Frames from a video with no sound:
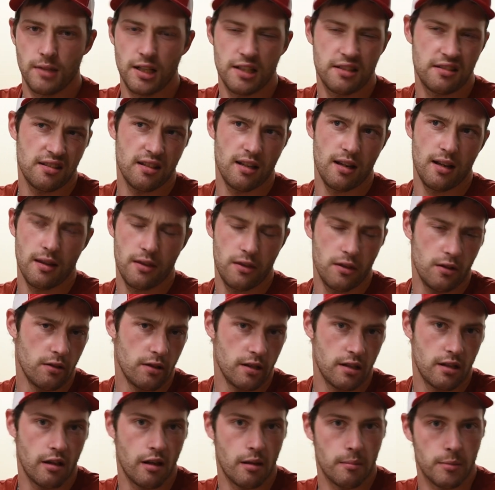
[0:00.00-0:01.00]
let's say,
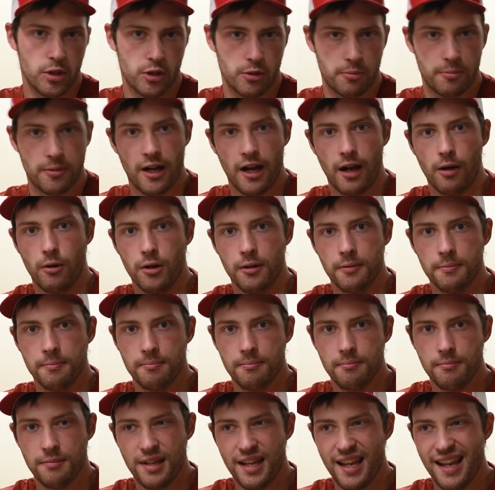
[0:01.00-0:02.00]
30 kilometers per hour,
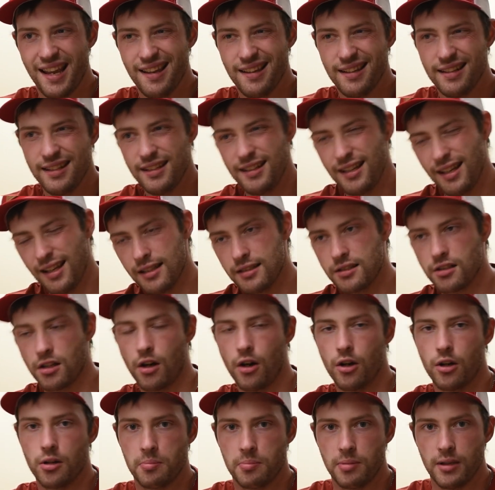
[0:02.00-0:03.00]
and it hits a
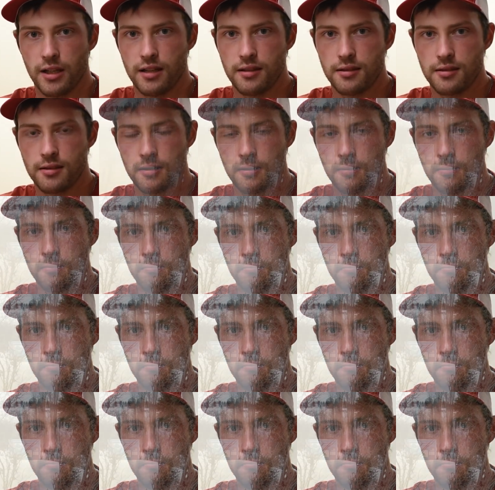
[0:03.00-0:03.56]
hard place,